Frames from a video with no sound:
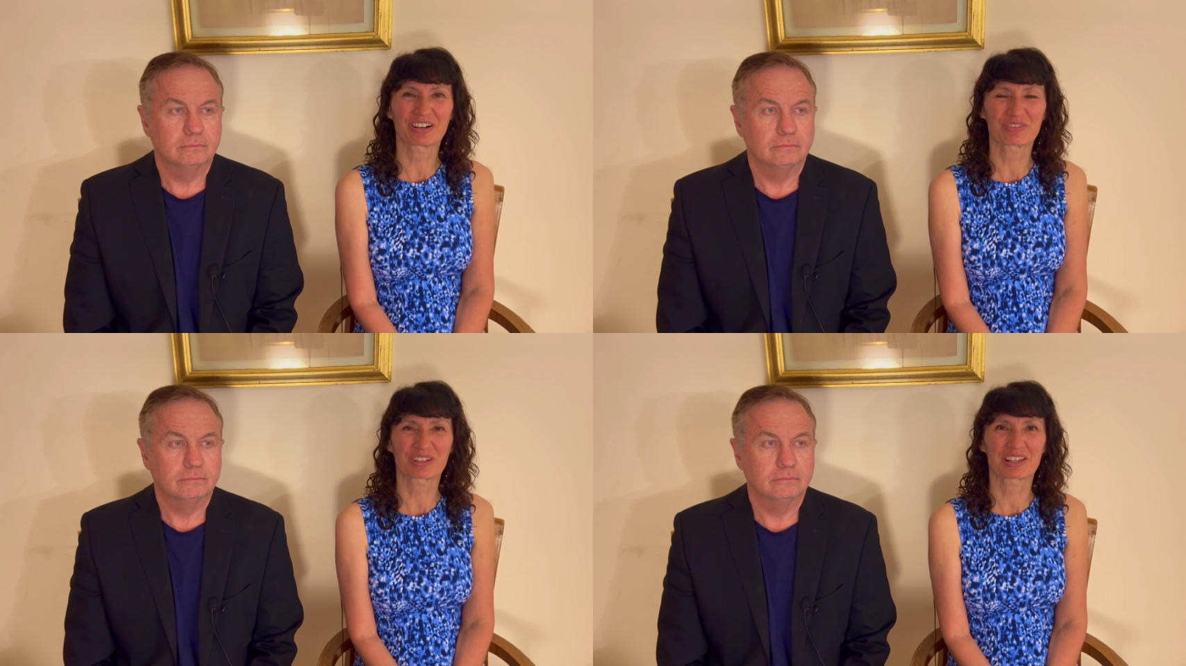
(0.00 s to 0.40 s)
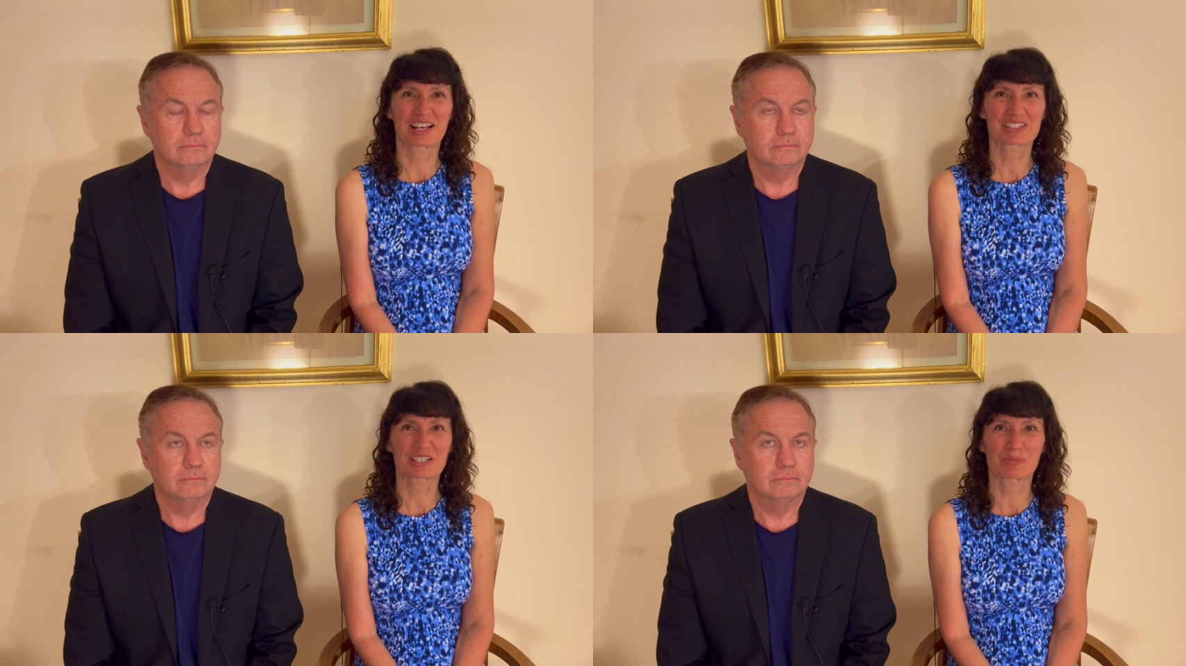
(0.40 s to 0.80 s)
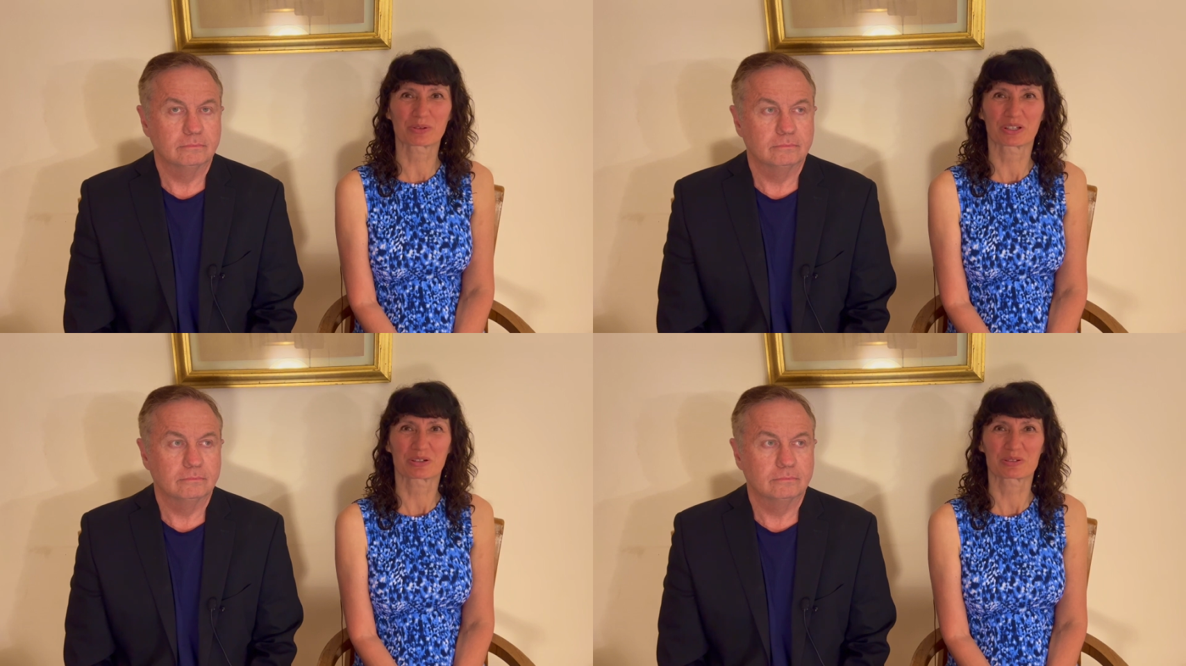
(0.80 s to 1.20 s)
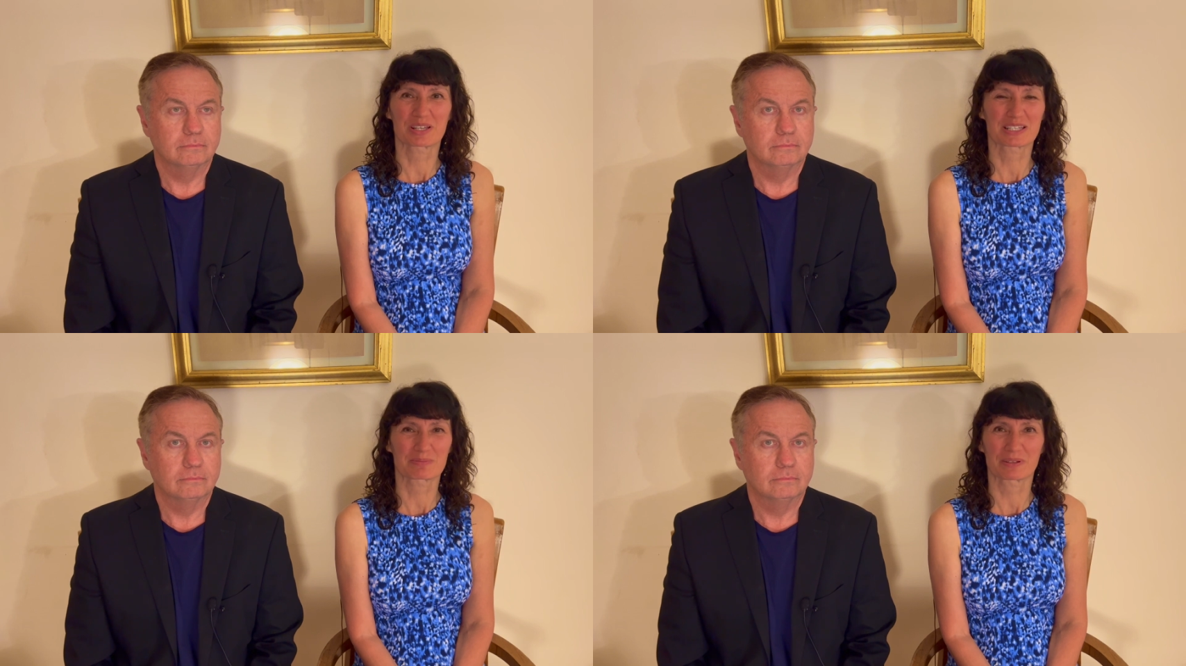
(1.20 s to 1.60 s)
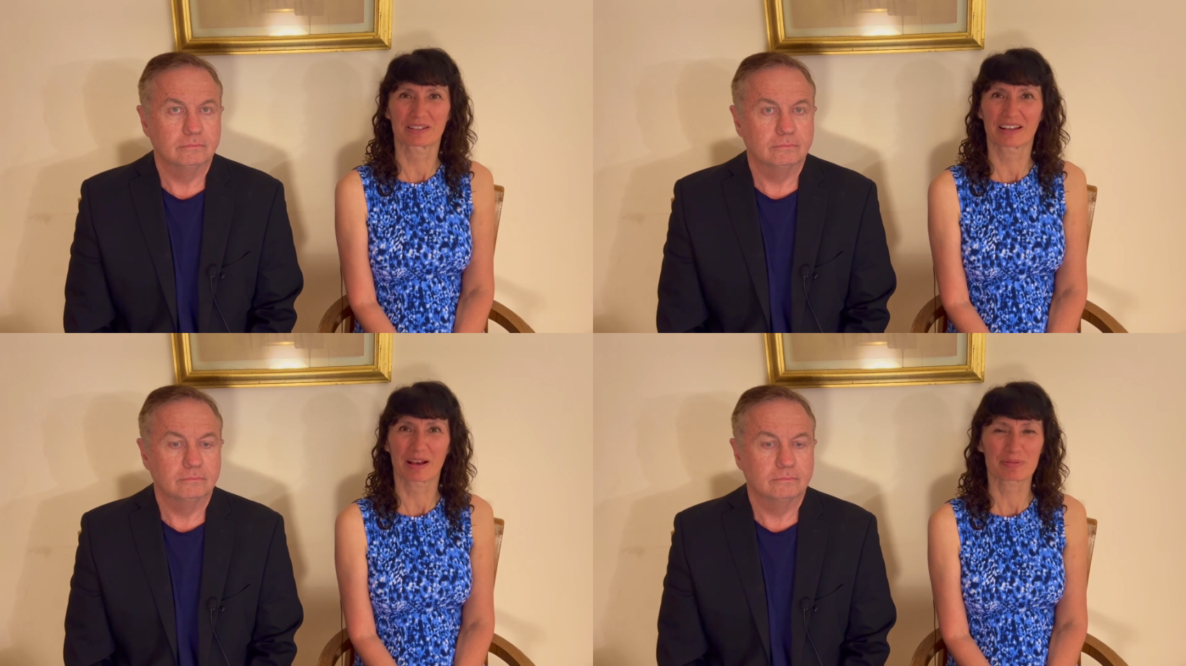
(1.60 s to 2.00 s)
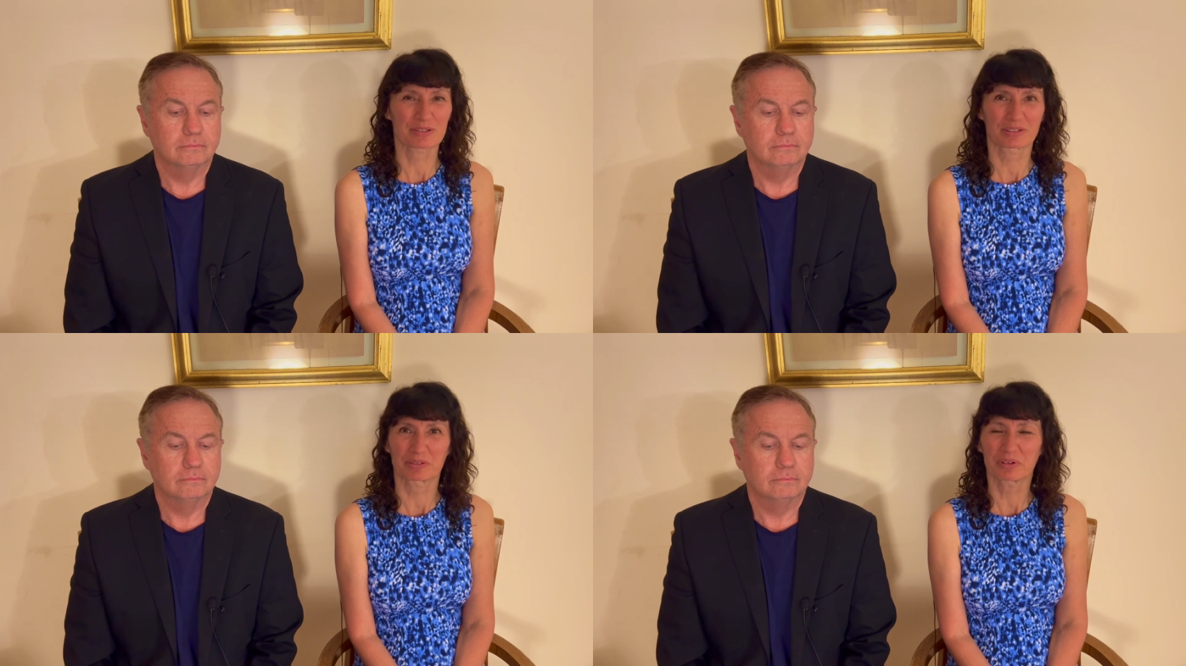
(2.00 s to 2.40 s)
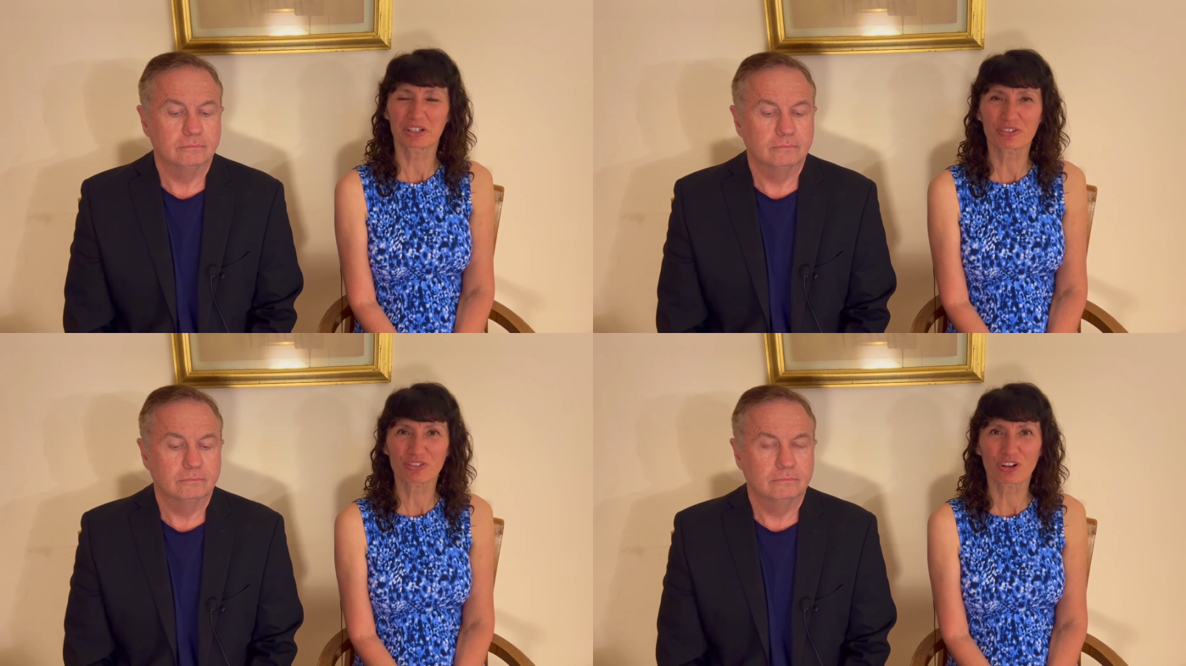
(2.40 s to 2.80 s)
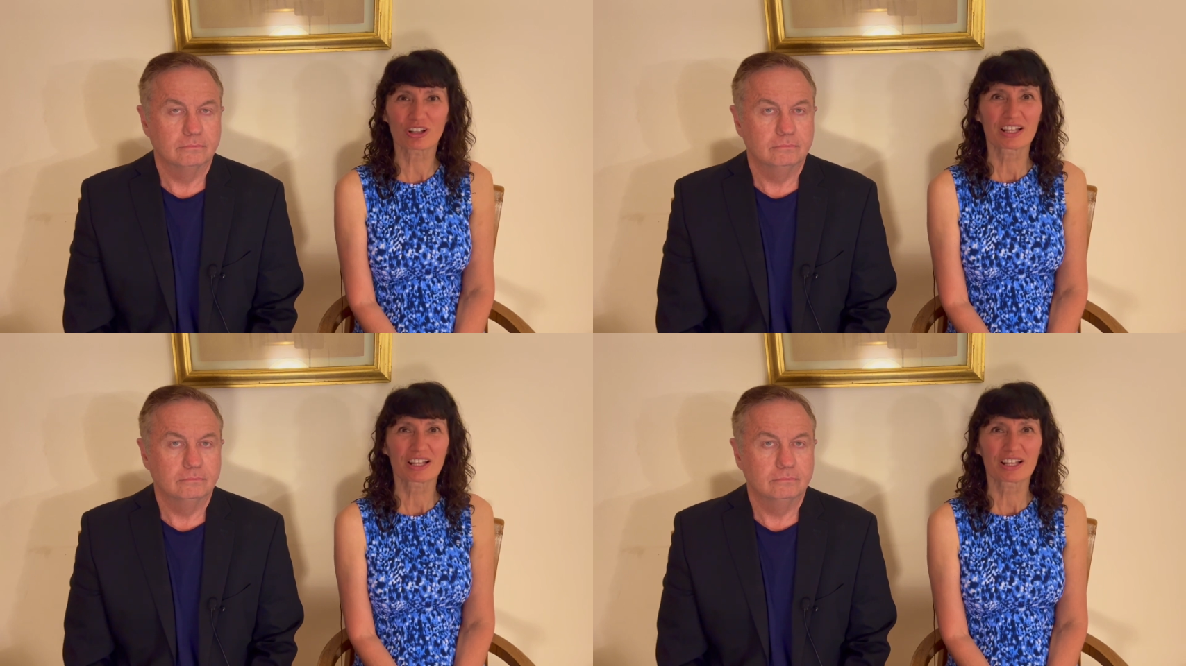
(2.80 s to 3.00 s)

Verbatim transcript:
Speaker 1: over the last couple years has been absolutely wonderful.